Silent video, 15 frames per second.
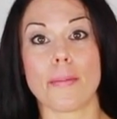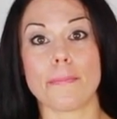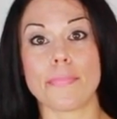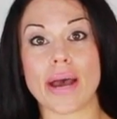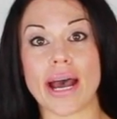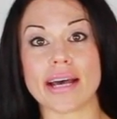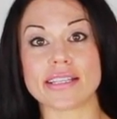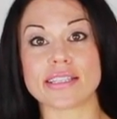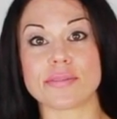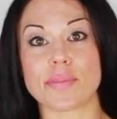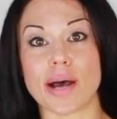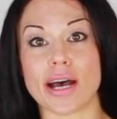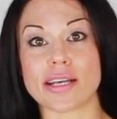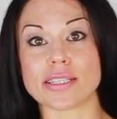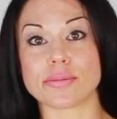Best
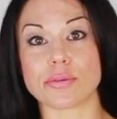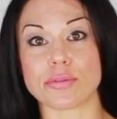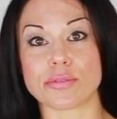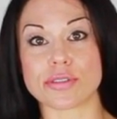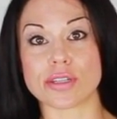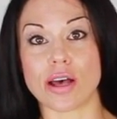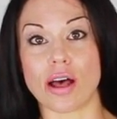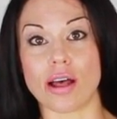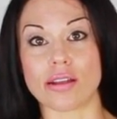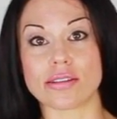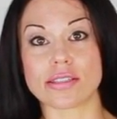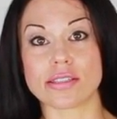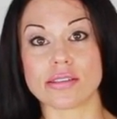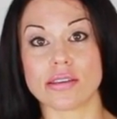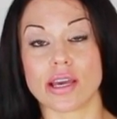possible
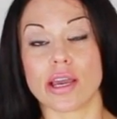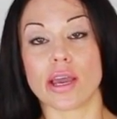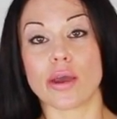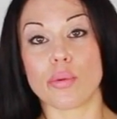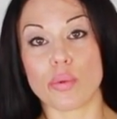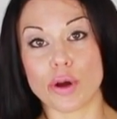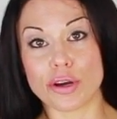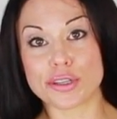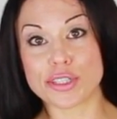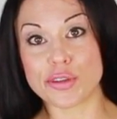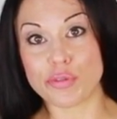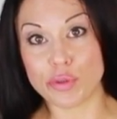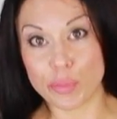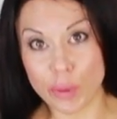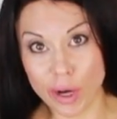results. It works
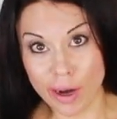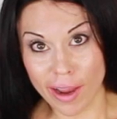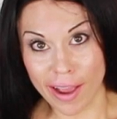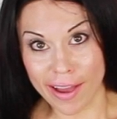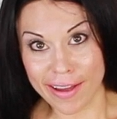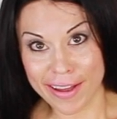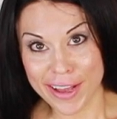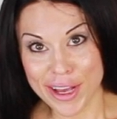if you work it.